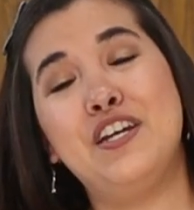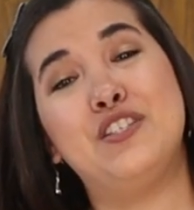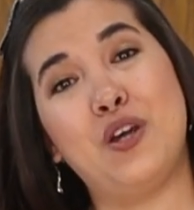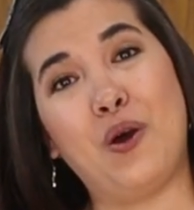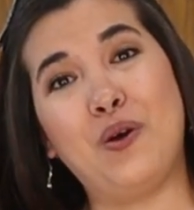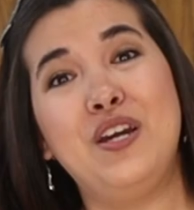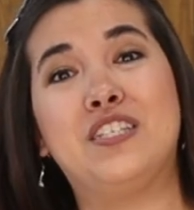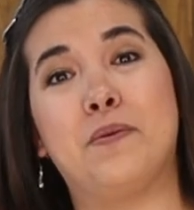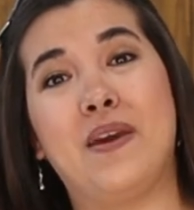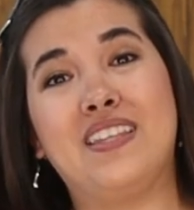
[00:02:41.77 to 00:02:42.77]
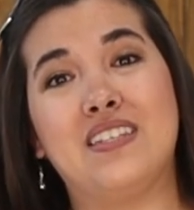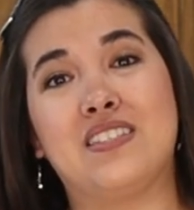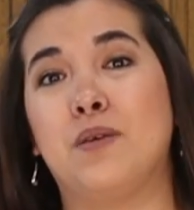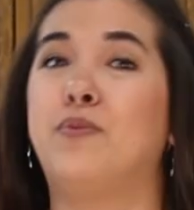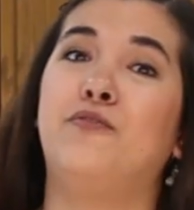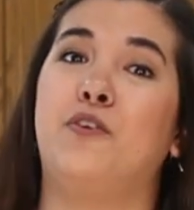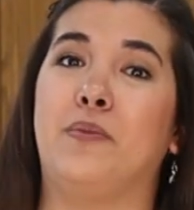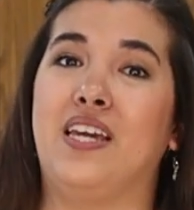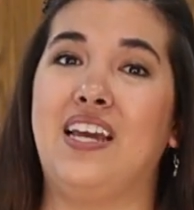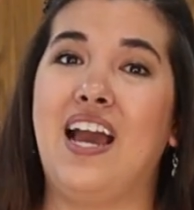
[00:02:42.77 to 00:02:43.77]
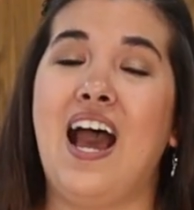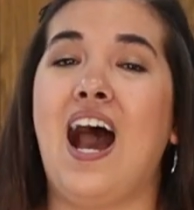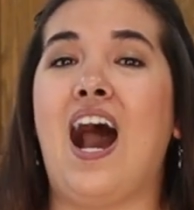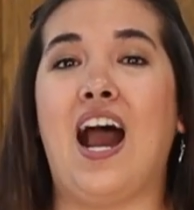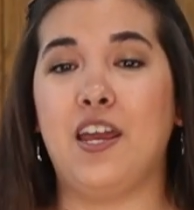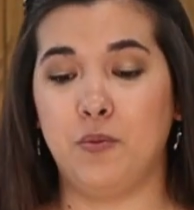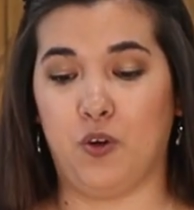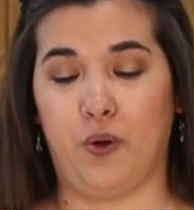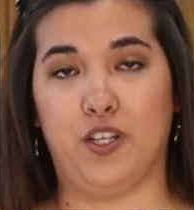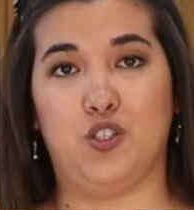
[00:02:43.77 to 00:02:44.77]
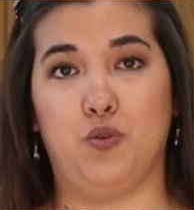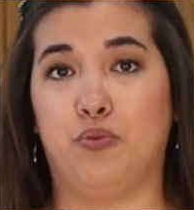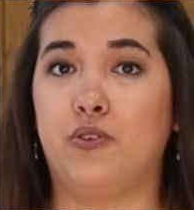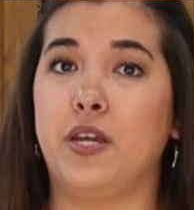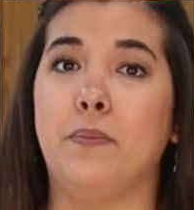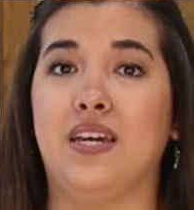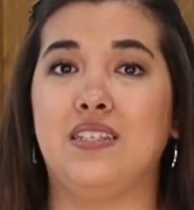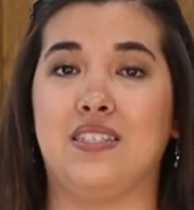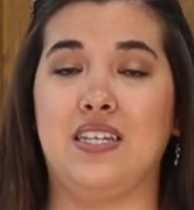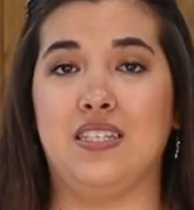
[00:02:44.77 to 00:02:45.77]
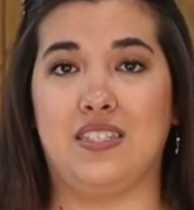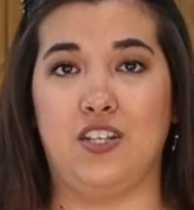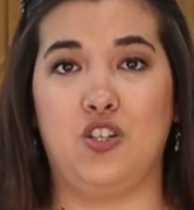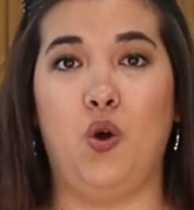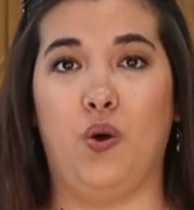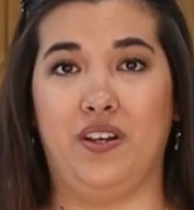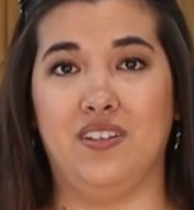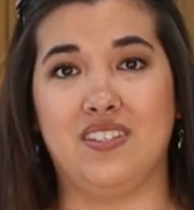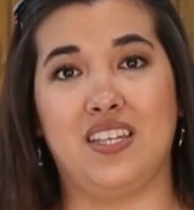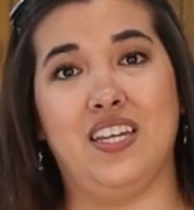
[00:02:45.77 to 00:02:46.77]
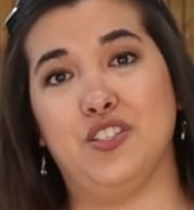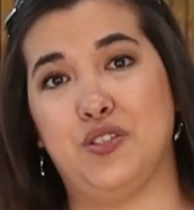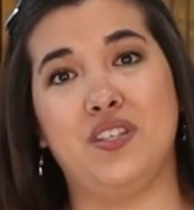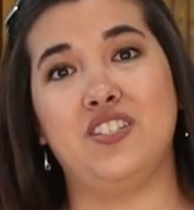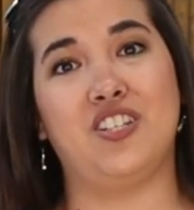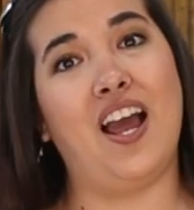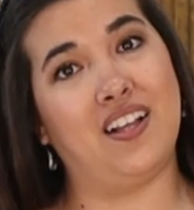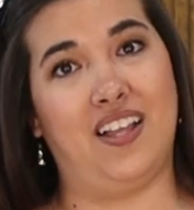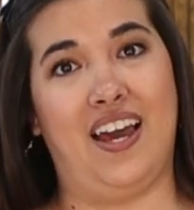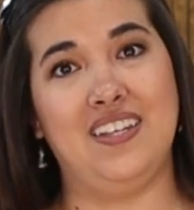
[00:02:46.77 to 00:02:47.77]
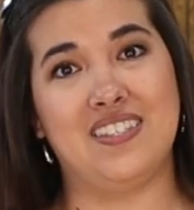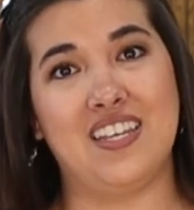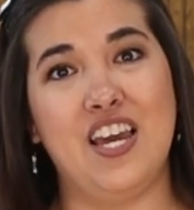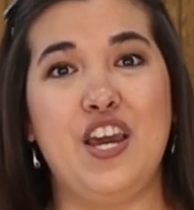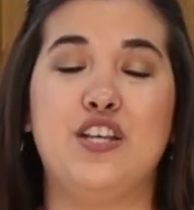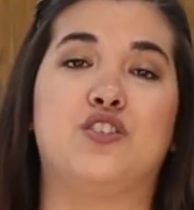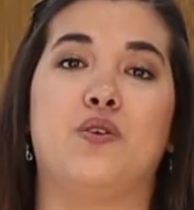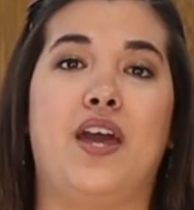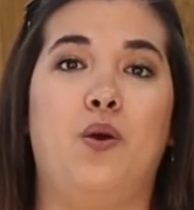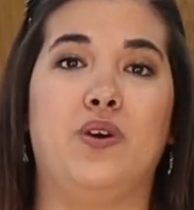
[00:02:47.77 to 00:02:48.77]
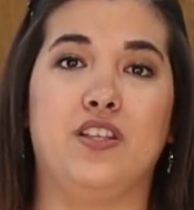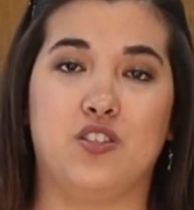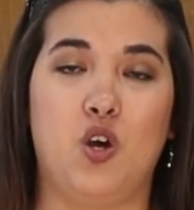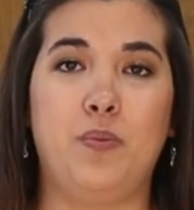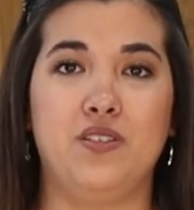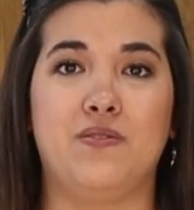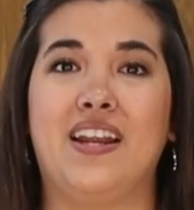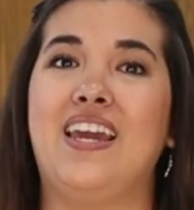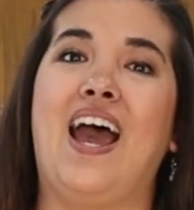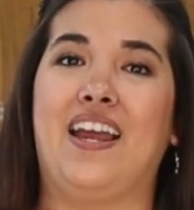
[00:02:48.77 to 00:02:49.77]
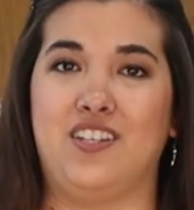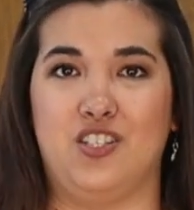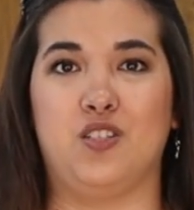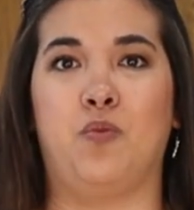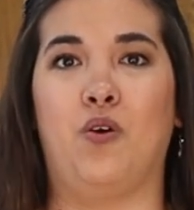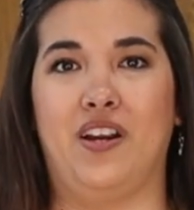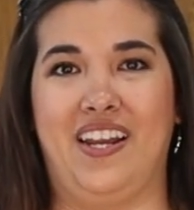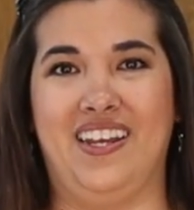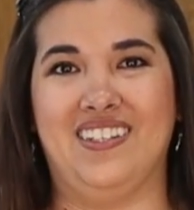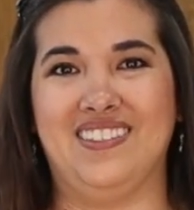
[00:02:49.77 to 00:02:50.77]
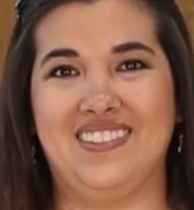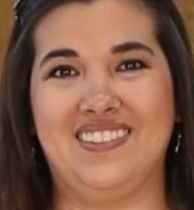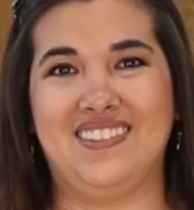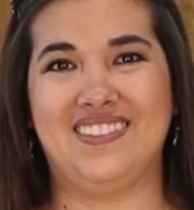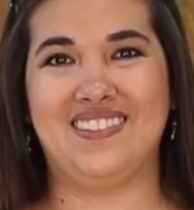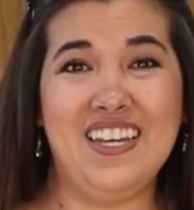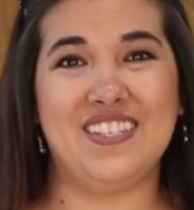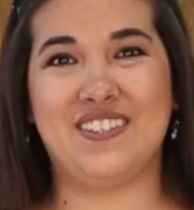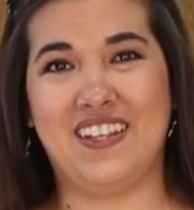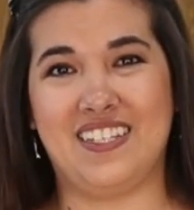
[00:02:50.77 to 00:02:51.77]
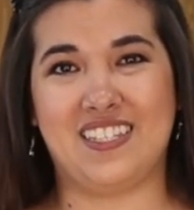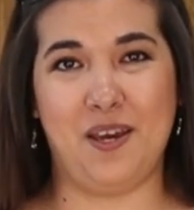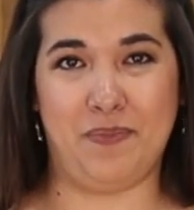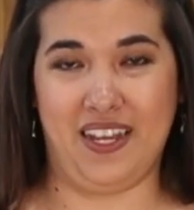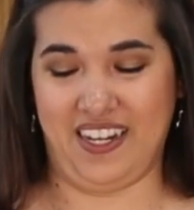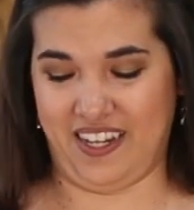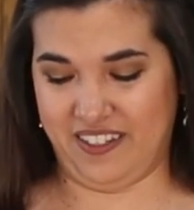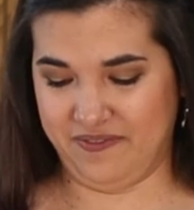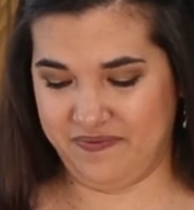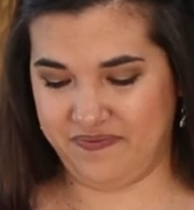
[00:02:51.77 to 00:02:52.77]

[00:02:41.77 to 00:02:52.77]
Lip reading: So to make this simple for me, I am going to pre-mix the essential oils into this shot glass so that when the soap is ready, I can just pour it in. So let's get blending.